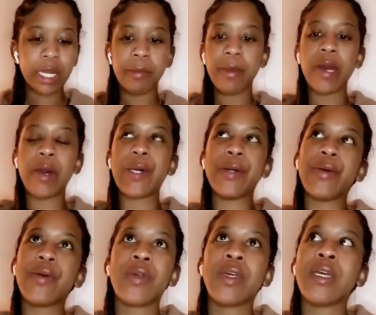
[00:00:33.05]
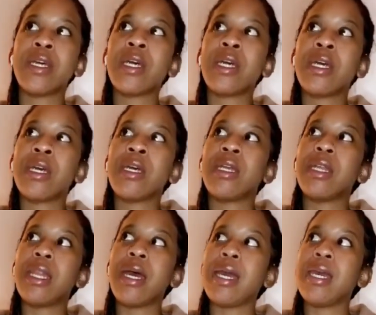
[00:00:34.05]
about
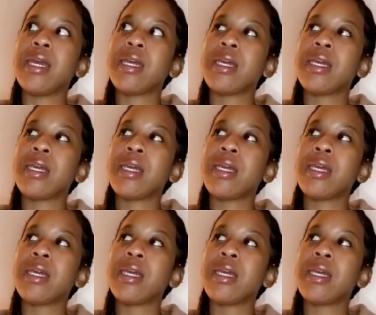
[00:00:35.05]
like